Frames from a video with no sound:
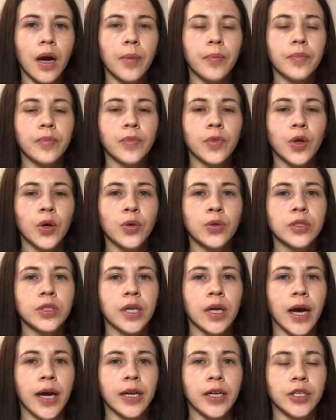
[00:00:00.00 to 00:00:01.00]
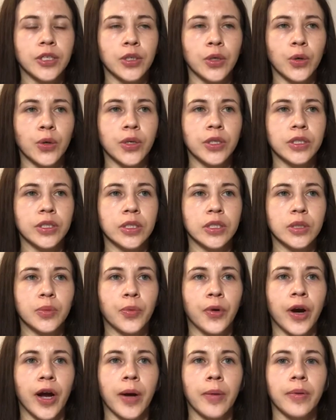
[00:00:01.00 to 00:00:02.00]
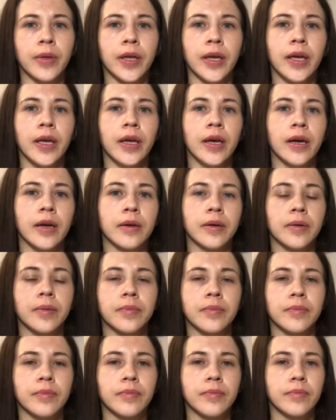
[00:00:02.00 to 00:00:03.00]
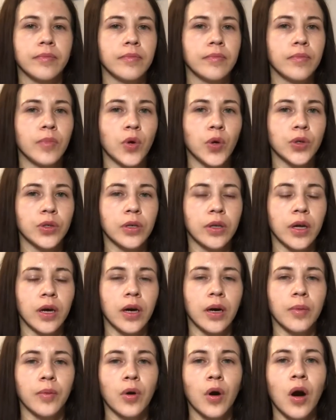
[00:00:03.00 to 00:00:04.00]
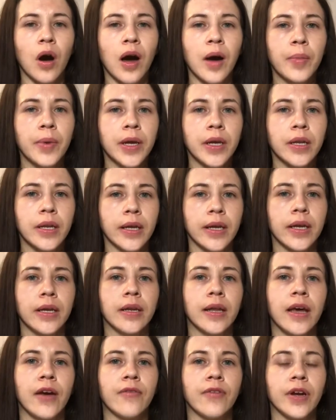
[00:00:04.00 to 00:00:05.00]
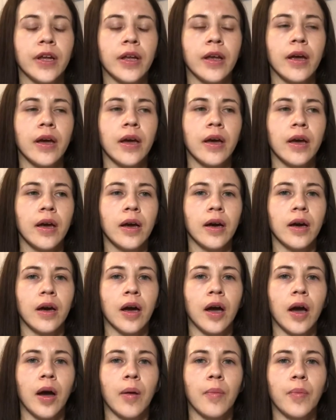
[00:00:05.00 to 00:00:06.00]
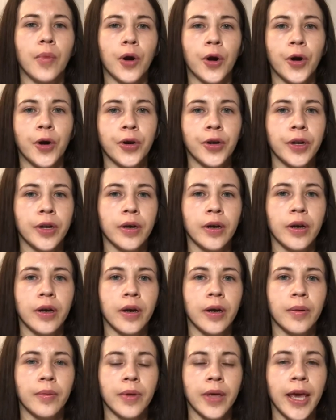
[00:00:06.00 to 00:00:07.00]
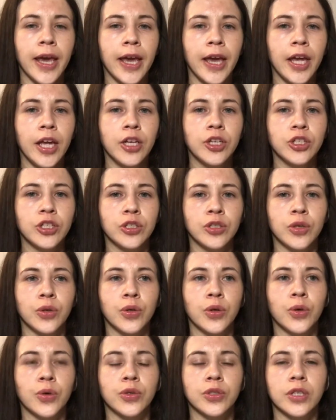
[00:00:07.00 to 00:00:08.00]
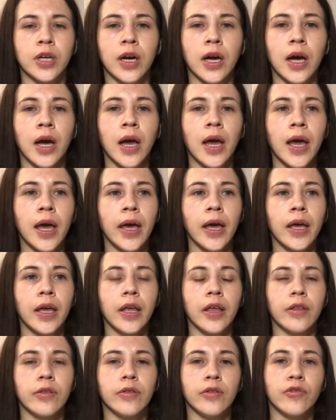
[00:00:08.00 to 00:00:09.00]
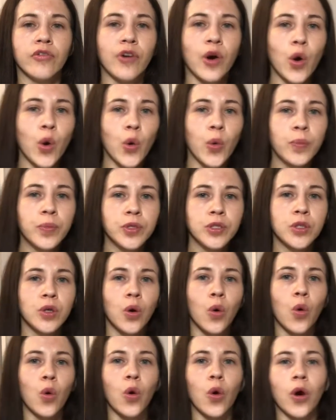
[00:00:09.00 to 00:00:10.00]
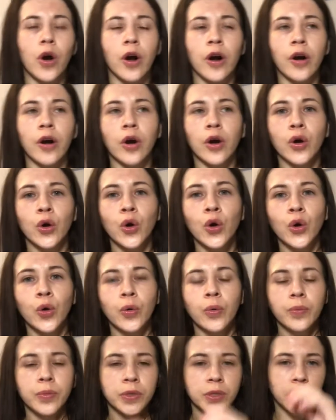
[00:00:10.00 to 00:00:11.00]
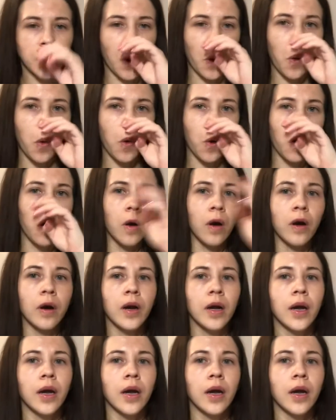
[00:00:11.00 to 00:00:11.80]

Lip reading: those kind of toys, it's probably more common in every bird cage. So those are either ropes or hoops or